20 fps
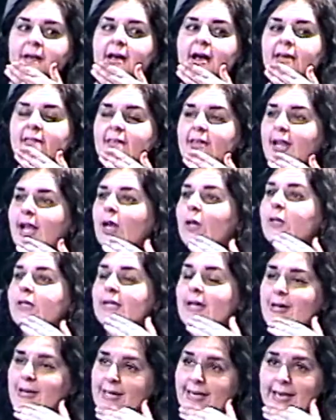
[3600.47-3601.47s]
And then I
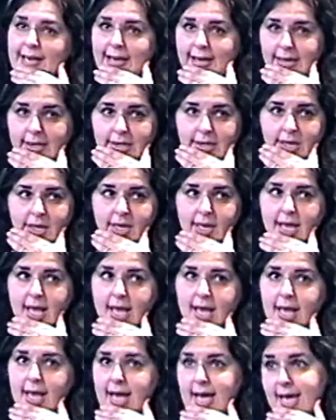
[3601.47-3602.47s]
looked down again
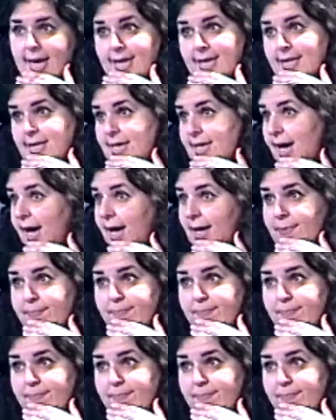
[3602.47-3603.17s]
and I